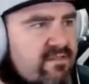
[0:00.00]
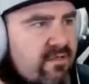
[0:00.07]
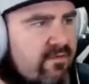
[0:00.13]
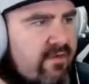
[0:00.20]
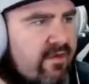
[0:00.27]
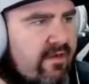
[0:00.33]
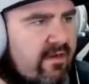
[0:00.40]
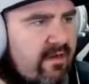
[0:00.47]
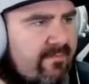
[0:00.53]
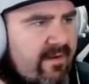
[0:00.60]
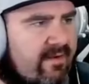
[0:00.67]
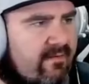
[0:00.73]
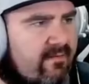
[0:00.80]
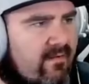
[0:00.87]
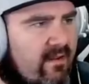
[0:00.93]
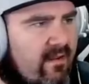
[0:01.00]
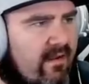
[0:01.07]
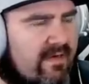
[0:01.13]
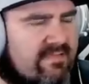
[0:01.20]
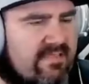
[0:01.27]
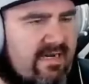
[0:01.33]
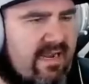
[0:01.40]
good. I mean. Like I
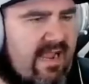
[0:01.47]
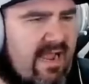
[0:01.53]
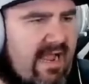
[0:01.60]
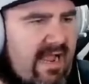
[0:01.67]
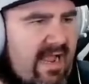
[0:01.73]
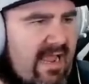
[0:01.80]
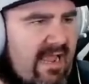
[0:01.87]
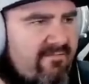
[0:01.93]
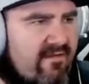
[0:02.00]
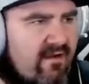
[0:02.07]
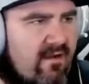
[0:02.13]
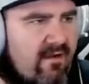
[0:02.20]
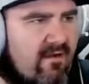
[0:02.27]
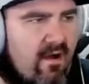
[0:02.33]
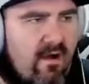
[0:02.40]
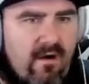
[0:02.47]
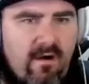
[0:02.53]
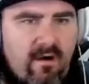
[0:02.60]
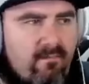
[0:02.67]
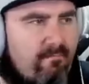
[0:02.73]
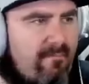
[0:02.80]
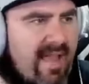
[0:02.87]
said, I, ha I have it on all
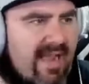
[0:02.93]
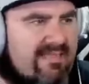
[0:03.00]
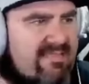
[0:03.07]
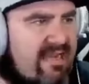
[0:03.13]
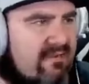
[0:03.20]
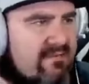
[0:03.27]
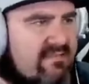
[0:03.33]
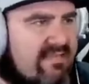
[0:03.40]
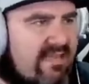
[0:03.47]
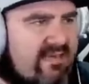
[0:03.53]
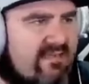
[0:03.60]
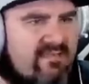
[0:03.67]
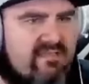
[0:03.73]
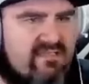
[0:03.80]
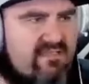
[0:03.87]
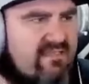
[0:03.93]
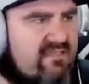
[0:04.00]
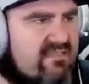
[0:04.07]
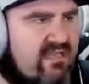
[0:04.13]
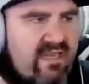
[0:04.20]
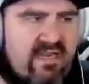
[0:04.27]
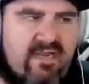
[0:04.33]
maxed out settings just to
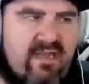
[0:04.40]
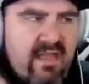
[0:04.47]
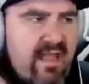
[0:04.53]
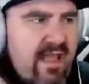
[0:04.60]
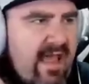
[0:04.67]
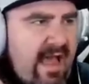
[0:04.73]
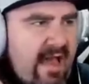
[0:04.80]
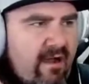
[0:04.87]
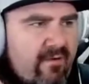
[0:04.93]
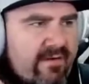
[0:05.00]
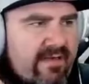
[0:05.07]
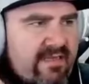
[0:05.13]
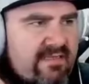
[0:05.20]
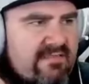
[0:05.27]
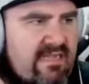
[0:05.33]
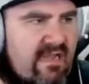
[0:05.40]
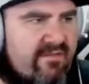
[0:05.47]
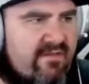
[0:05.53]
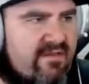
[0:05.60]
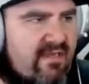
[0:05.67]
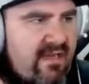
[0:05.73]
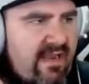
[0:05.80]
see how it is, how the
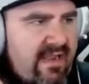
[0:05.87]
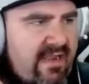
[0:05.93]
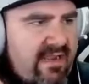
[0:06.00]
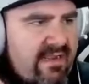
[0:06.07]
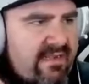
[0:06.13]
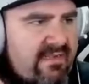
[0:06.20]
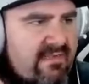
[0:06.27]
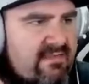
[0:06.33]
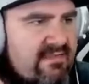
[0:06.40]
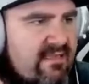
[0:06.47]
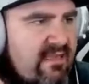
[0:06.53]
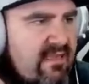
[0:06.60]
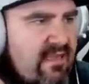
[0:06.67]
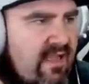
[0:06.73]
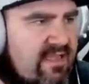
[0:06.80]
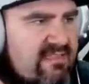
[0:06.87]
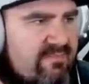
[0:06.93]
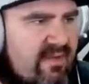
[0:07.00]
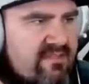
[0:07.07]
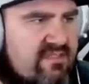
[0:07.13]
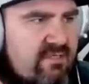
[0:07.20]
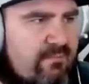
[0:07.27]
delay is,
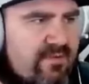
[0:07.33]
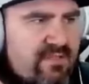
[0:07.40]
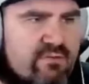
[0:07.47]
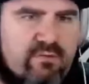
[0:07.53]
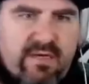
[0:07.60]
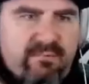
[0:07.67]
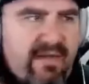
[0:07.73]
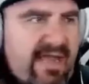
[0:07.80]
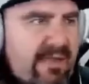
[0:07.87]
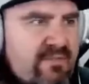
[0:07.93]
especially with Streamlabs